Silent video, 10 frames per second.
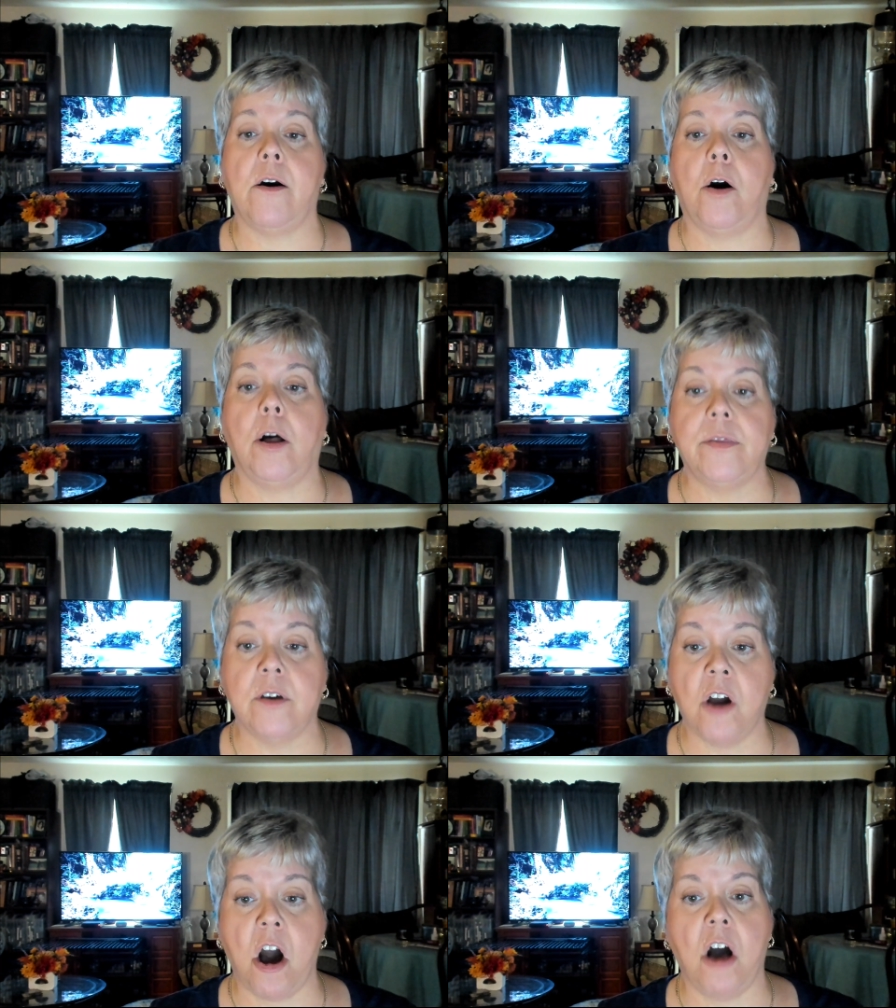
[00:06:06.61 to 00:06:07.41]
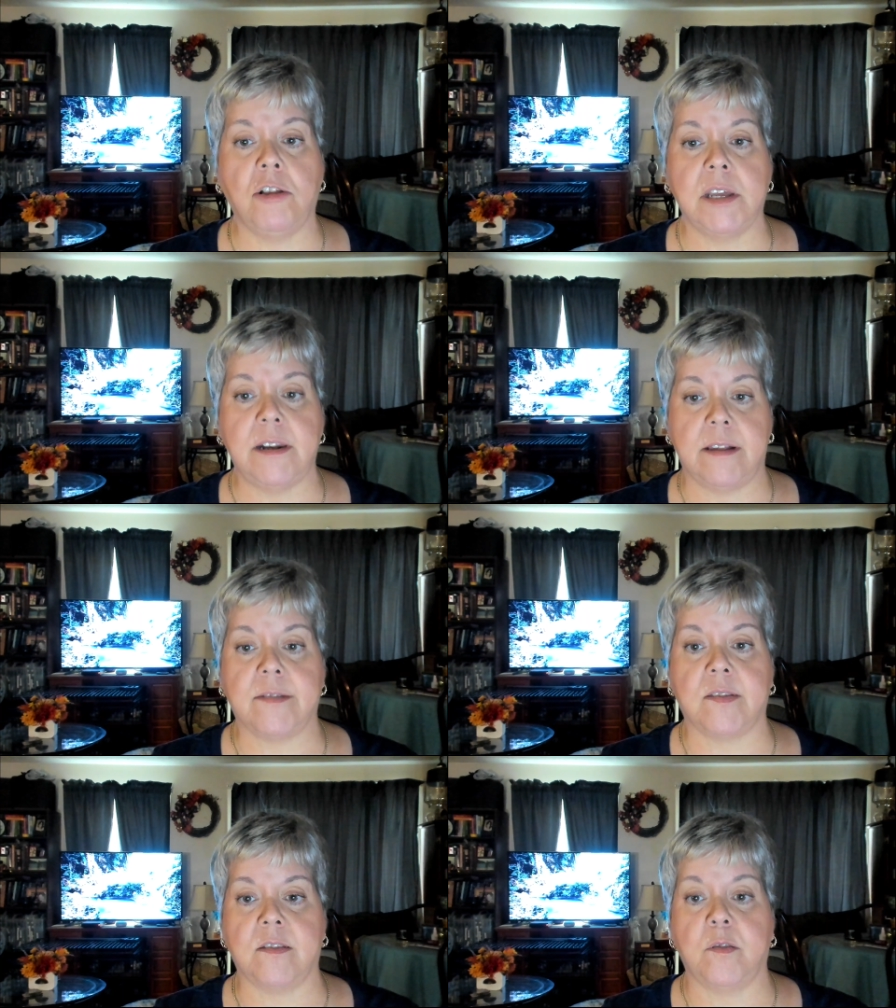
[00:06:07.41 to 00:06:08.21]
on the
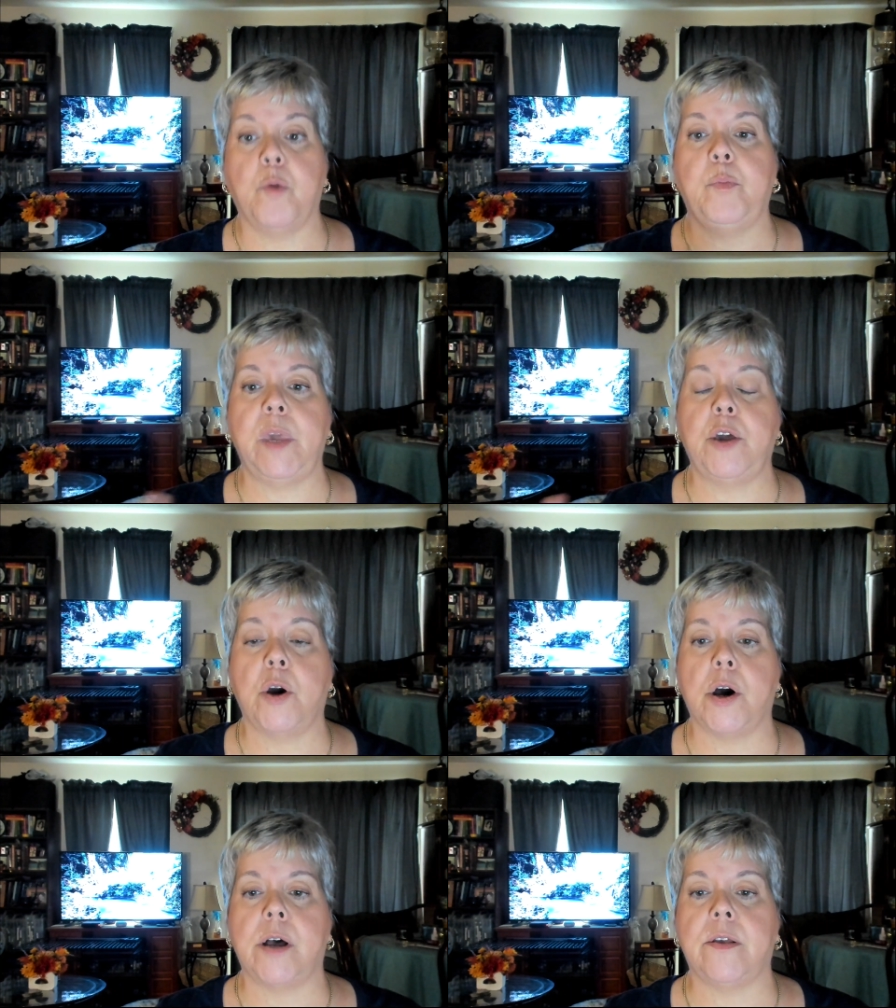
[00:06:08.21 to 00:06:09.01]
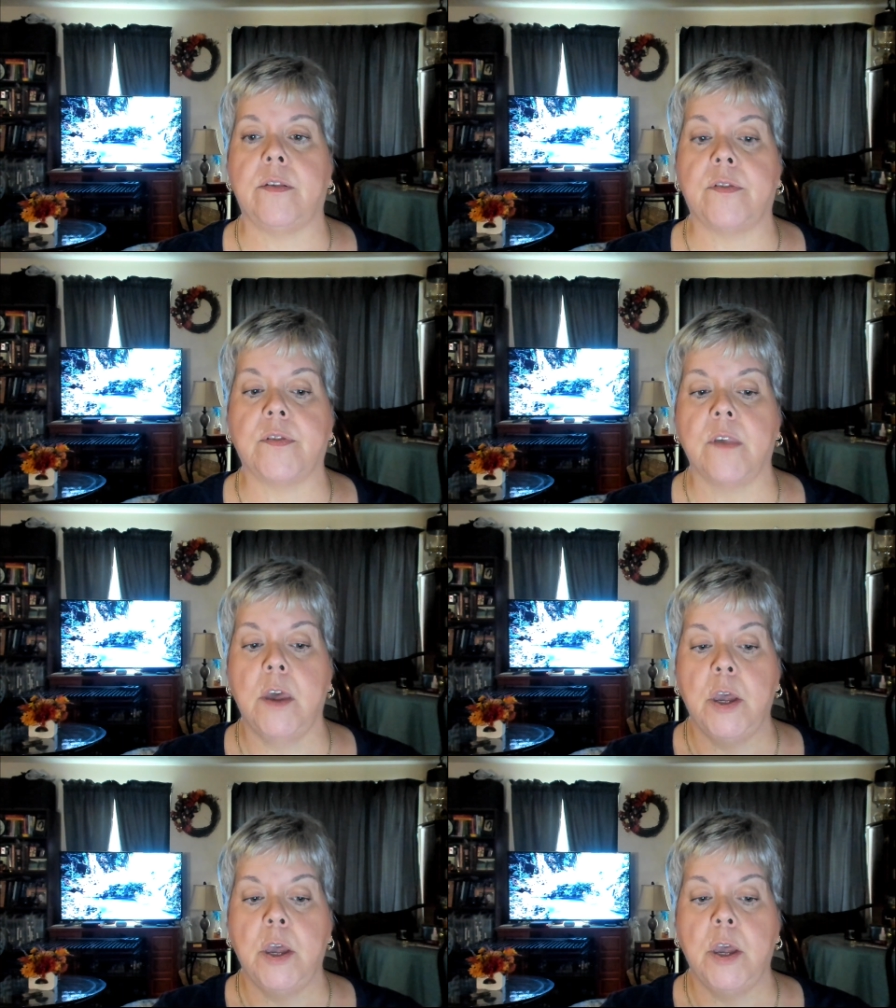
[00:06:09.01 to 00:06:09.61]
colonists because